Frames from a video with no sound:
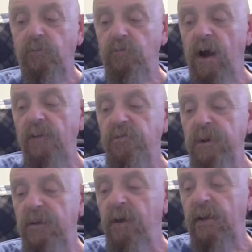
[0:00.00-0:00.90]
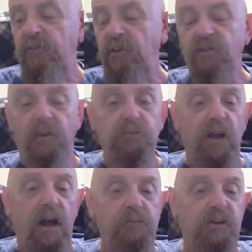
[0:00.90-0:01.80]
drives me crazy
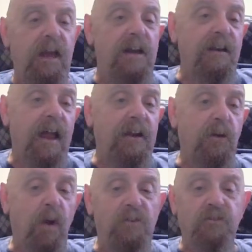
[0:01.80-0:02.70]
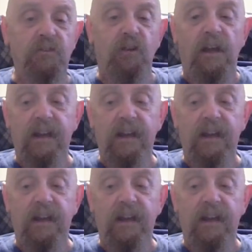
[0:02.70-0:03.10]
sometimes, he had a lot of questions.